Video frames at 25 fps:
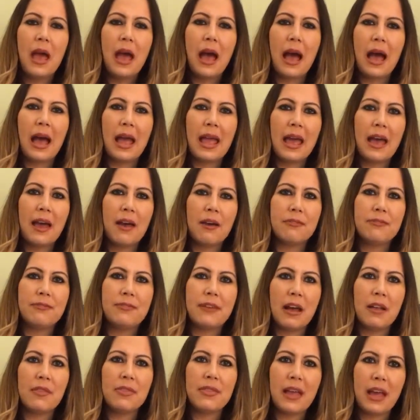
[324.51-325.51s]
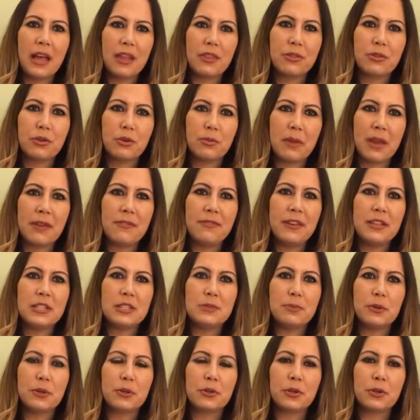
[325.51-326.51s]
I have found that through my
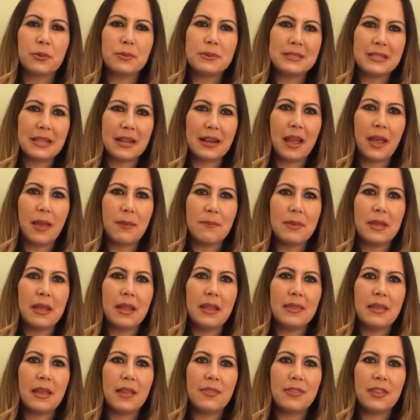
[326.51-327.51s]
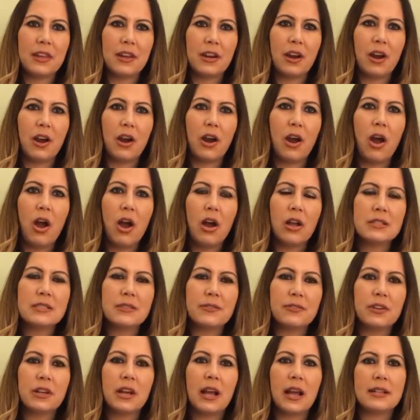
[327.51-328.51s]
Facebook groups that I'm in, that there are all
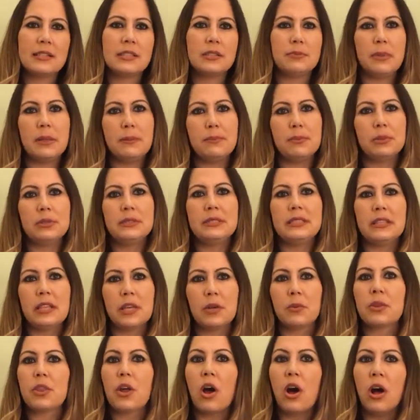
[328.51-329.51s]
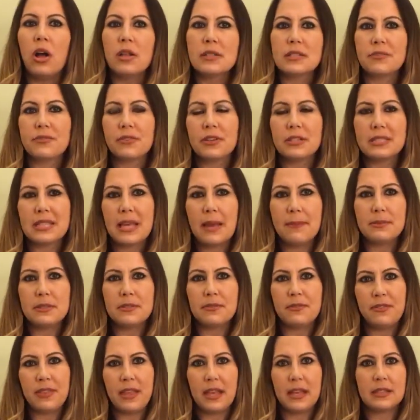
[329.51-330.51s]
different kinds of people dealing with all different types
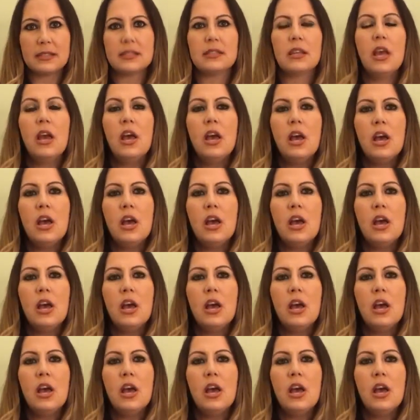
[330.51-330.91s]
of things.